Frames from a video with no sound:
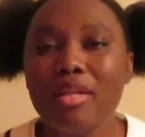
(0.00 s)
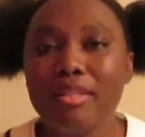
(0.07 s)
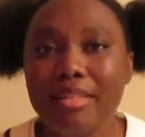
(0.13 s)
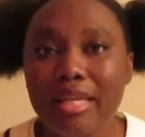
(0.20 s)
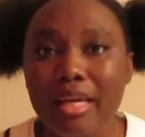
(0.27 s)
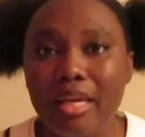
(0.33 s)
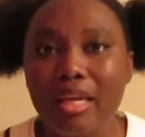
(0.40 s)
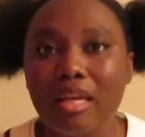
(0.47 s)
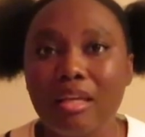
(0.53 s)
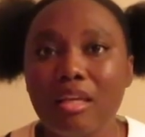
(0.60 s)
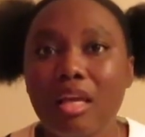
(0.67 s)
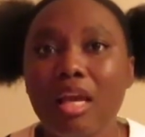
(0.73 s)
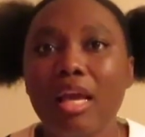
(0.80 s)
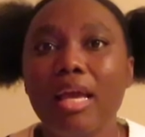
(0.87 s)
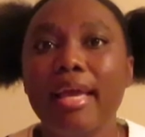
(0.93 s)
day
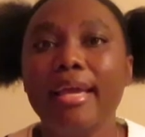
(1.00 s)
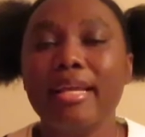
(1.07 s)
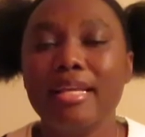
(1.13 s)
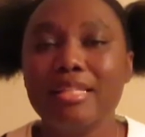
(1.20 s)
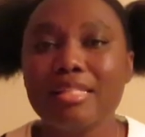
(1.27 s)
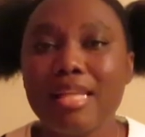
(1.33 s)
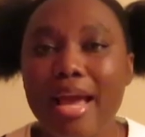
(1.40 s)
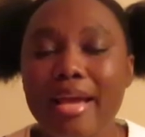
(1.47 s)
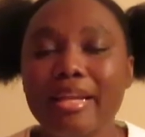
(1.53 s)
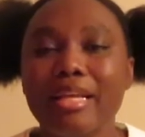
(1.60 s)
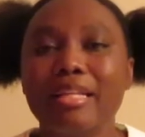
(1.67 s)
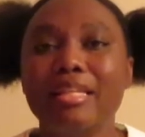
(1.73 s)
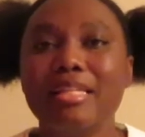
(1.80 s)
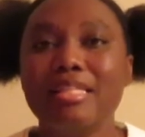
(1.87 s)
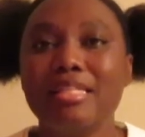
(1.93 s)
he
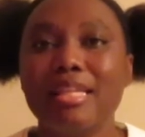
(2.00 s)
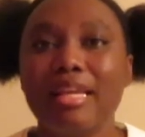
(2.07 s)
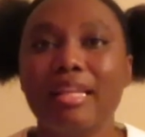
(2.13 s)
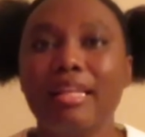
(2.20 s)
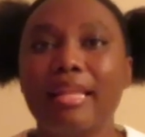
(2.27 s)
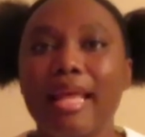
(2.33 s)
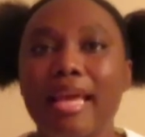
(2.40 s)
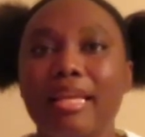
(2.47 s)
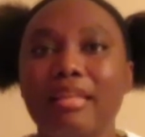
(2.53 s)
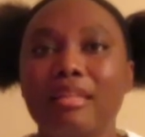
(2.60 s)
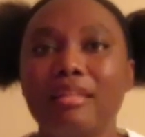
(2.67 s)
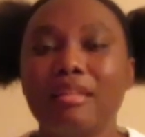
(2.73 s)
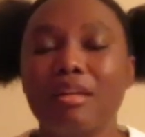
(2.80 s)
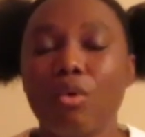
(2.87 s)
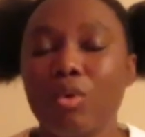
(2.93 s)
decided, he said like,
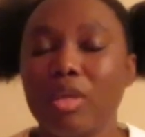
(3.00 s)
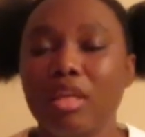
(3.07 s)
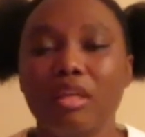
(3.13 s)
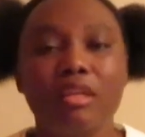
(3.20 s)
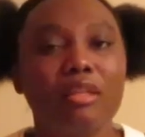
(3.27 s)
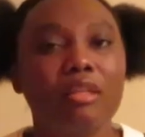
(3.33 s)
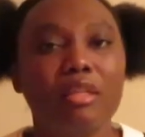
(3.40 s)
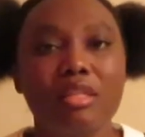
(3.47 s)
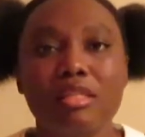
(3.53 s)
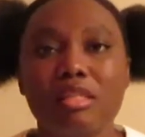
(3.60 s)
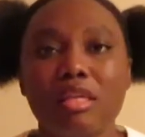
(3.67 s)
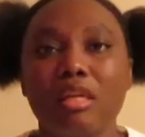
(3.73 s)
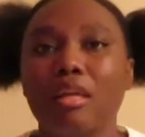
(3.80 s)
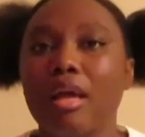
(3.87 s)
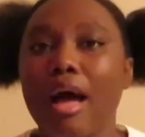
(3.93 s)
okay,
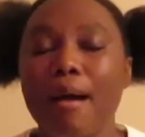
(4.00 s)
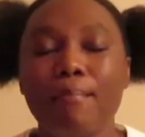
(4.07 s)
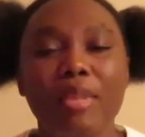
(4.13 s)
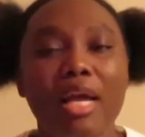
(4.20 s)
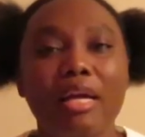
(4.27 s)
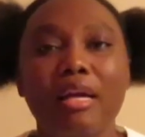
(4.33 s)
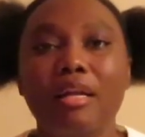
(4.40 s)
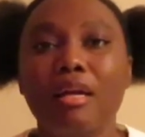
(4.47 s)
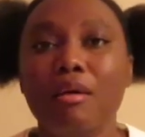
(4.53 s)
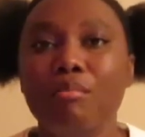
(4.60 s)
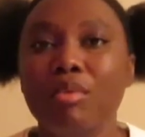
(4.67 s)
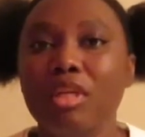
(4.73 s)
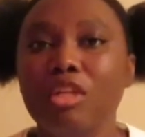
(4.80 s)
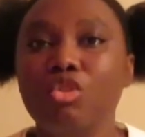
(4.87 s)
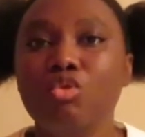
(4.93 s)
listen, I'm not gonna
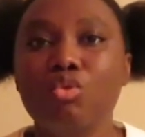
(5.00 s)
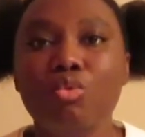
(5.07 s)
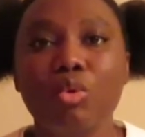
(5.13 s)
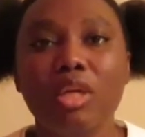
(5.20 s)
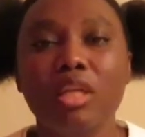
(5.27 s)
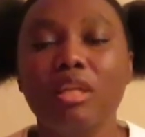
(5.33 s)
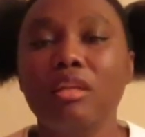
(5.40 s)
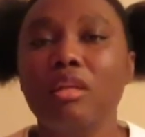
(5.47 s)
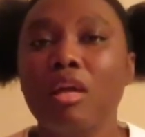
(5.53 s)
be doing